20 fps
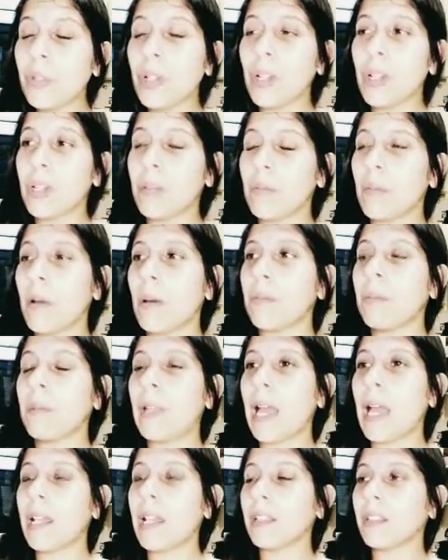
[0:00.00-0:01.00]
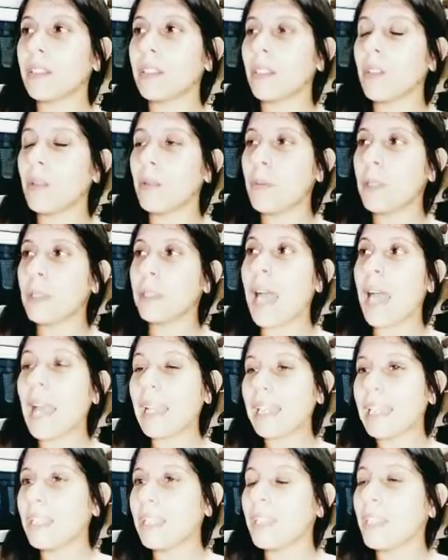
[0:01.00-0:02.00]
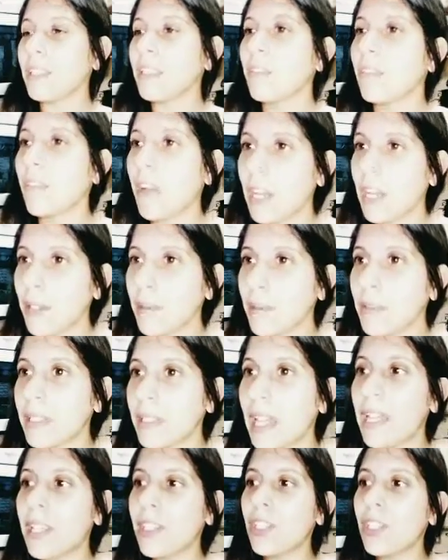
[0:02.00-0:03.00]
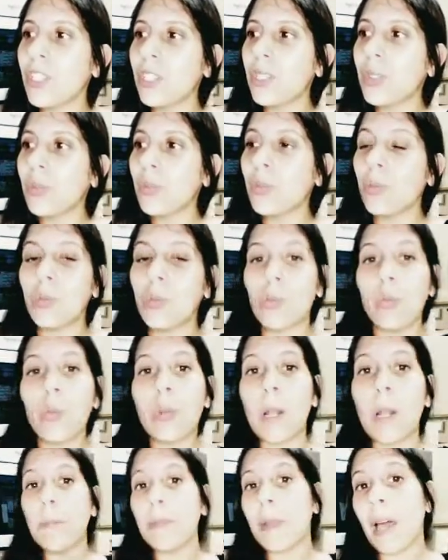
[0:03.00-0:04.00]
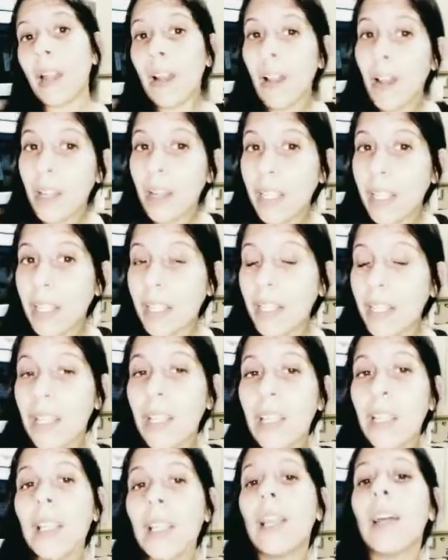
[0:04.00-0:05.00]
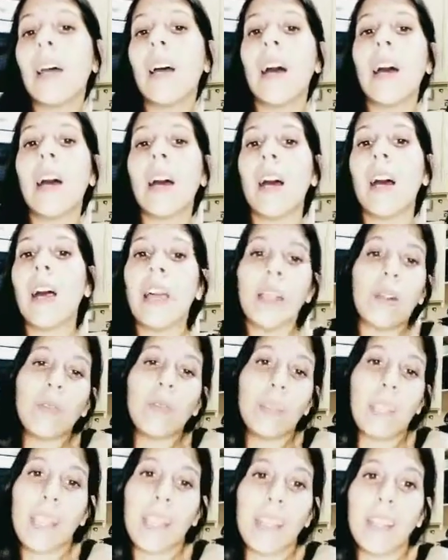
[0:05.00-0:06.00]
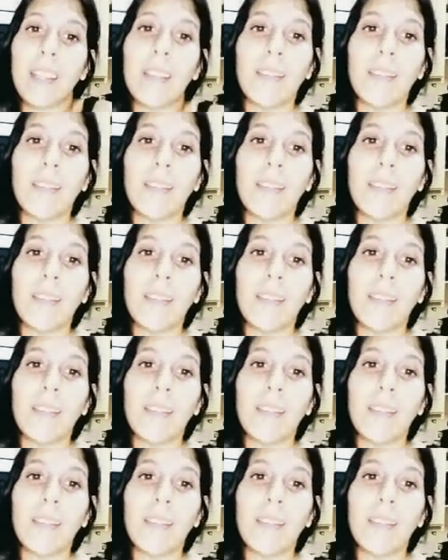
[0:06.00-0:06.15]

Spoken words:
I'm not going to be lacking in the vitamins as to when not on it. I don't take any